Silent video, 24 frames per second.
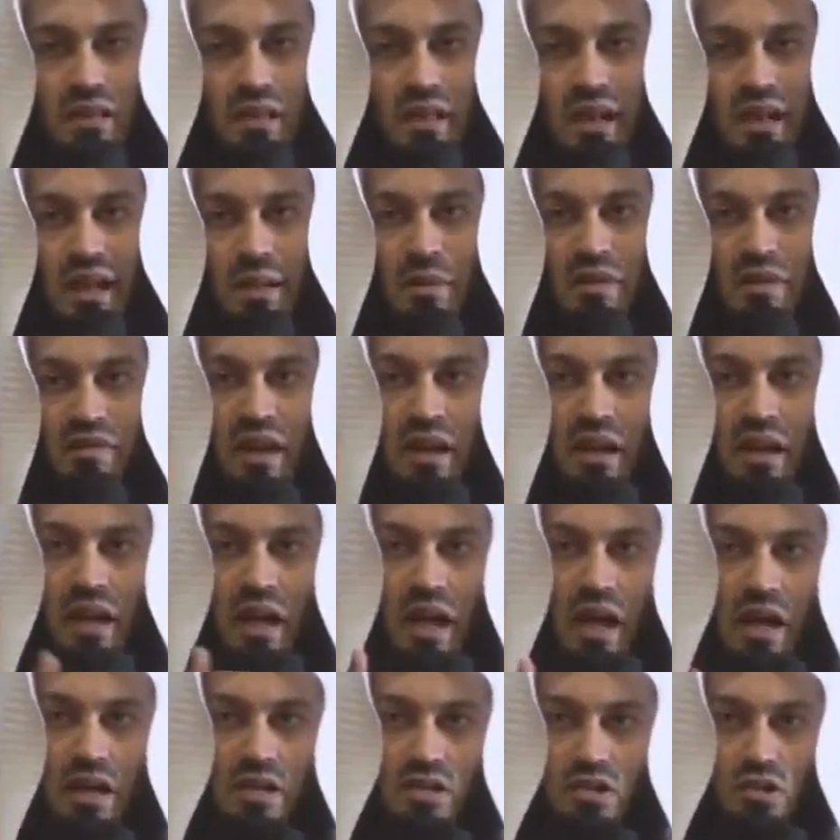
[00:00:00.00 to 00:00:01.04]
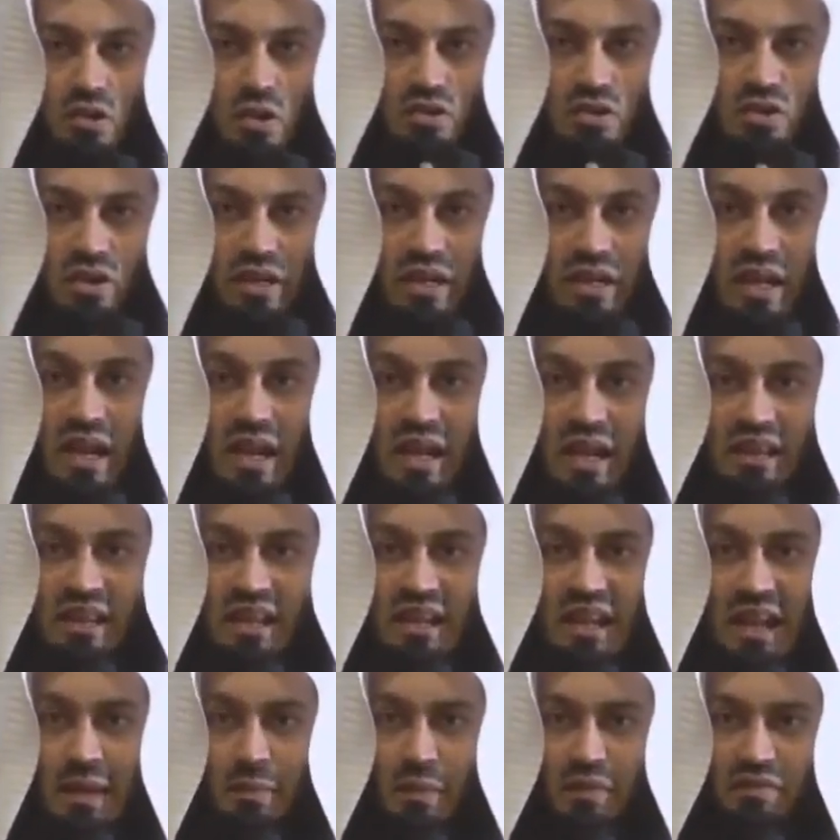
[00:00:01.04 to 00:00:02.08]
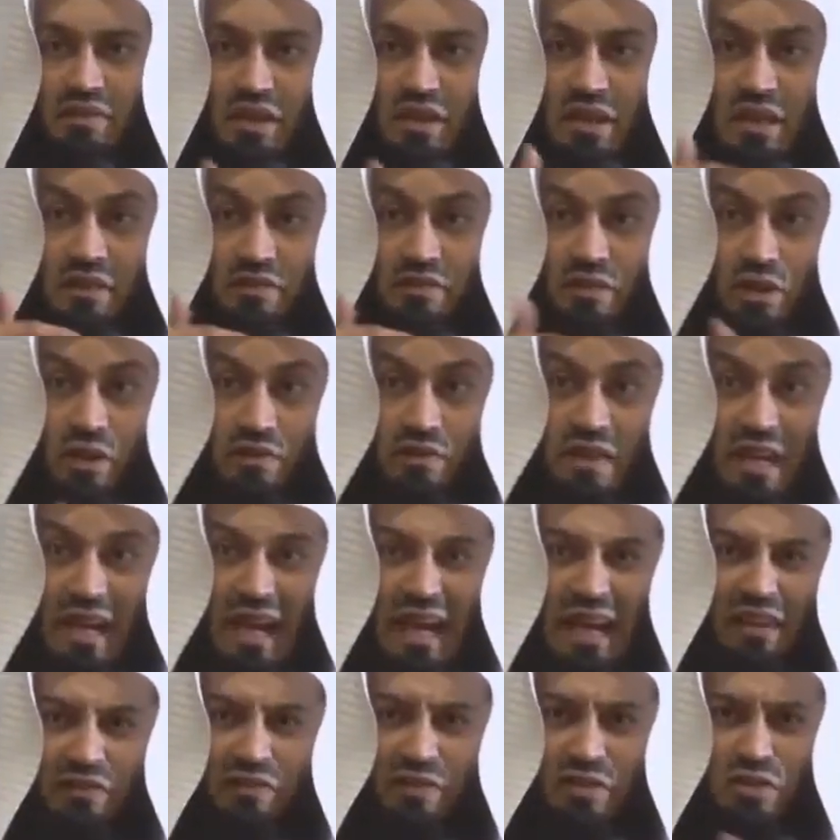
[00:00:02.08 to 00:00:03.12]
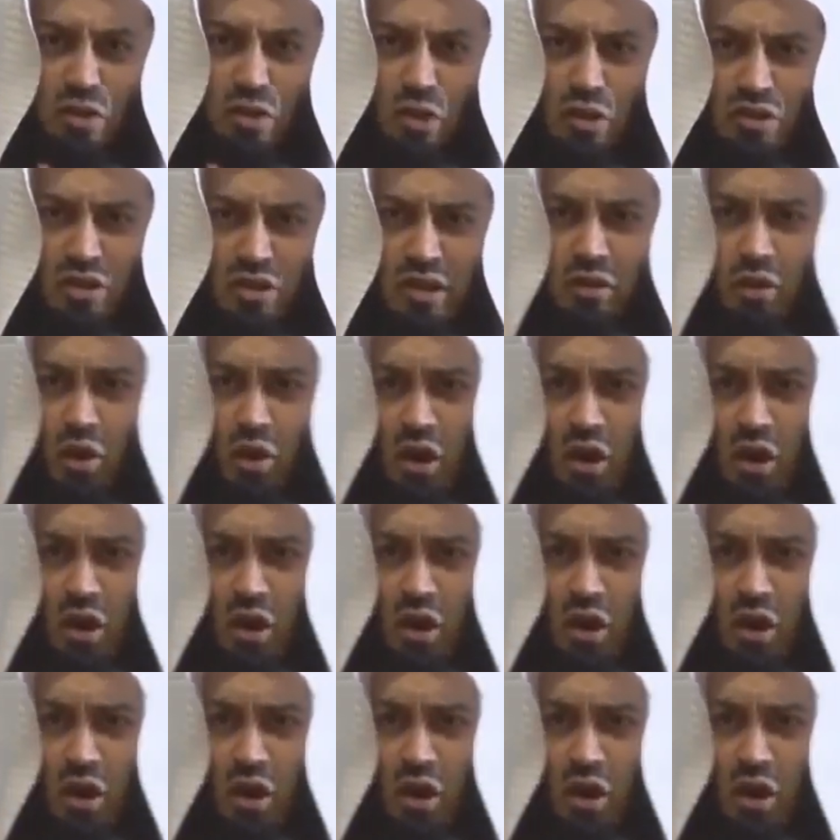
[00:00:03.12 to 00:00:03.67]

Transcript: In the name of Allah, slaughter it. In the name of the giver of the life, slaughter it.